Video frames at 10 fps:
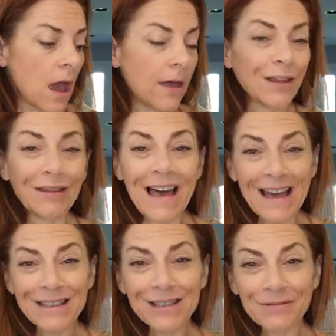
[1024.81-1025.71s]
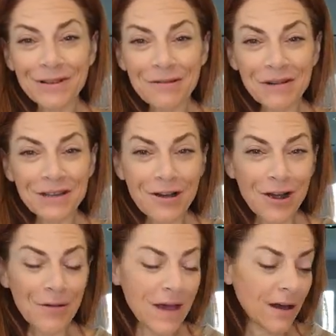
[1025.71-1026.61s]
And the last one that I'm going to
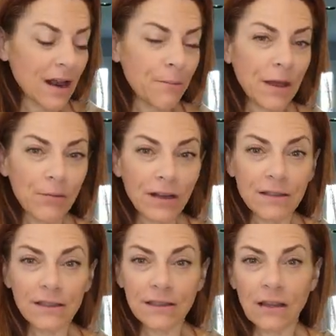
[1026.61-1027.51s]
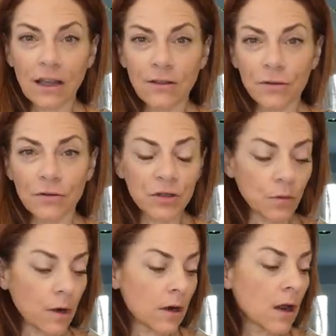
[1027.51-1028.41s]
talk about, I may break this into like a little
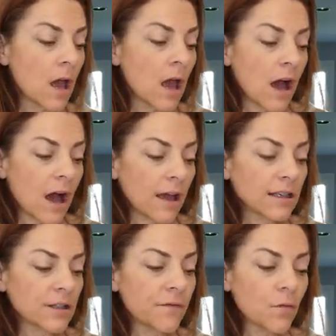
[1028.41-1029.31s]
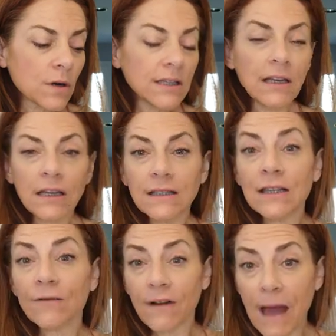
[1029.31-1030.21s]
short, uh, is the 14
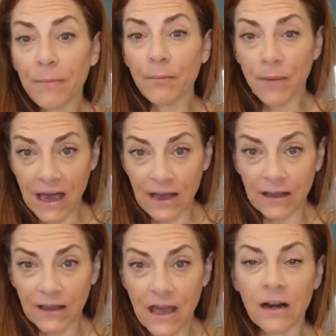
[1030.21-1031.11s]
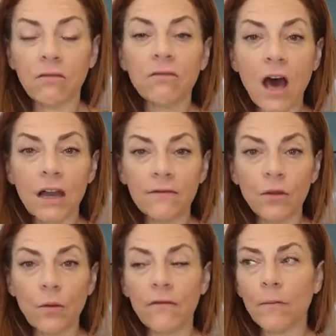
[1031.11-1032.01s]
Easy Wrap Pack. And a lot
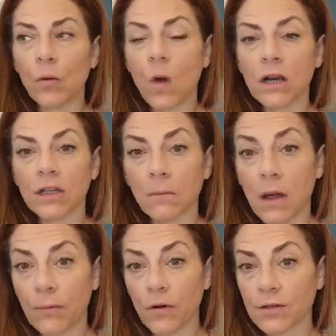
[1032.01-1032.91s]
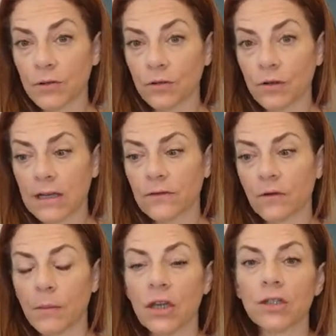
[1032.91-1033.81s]
of you have been watching my personal
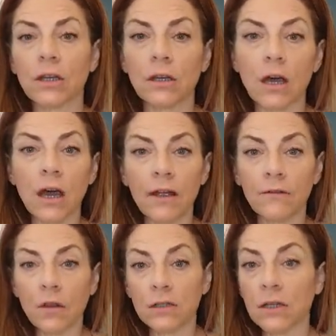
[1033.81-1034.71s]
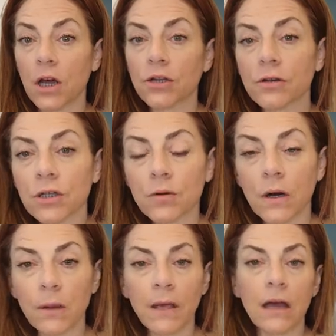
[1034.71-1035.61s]
transformation. I've lost
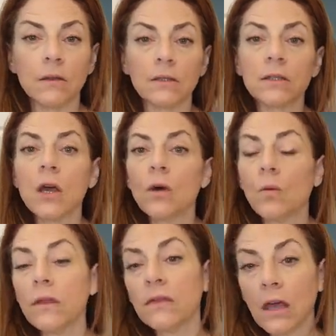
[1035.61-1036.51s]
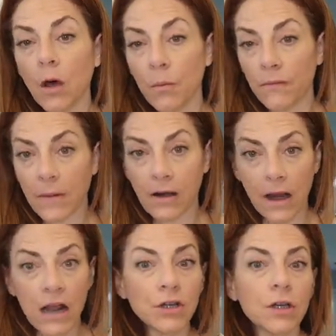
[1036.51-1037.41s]
120 pounds with the help of
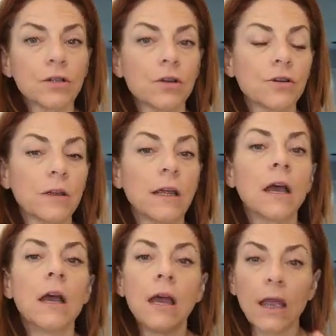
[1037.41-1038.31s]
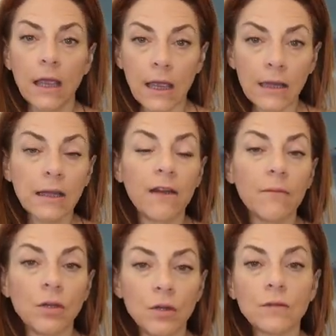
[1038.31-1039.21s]
bariatric surgery, and
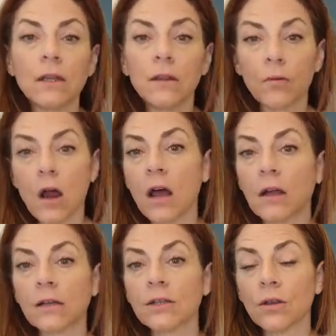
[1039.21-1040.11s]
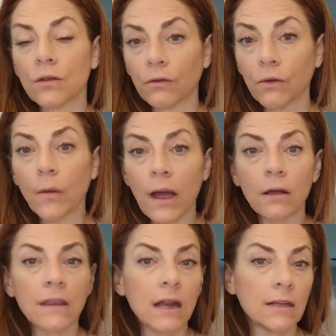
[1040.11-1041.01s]
I've been using the products
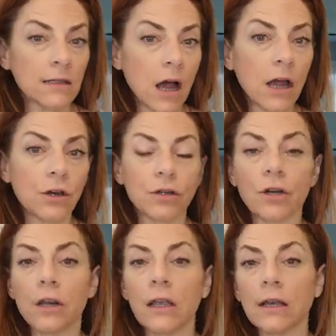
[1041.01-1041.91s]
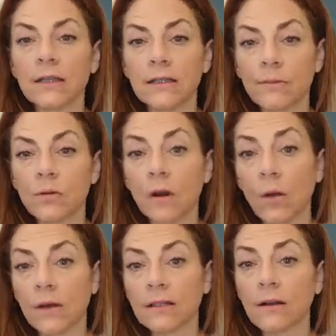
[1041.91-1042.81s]
throughout that entire journey, except when
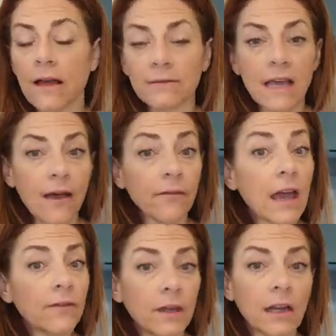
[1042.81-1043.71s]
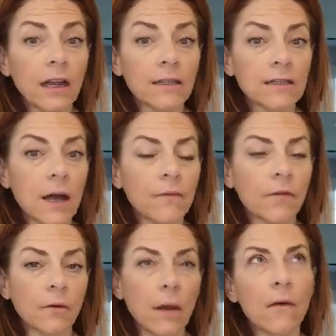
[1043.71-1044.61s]
I wasn't allowed to have caffeine. I had to
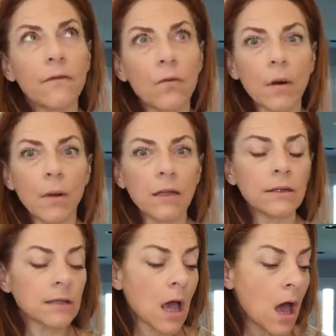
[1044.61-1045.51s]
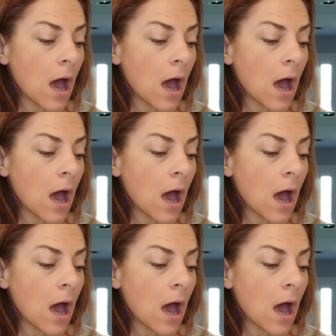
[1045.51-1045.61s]
stop for about four months.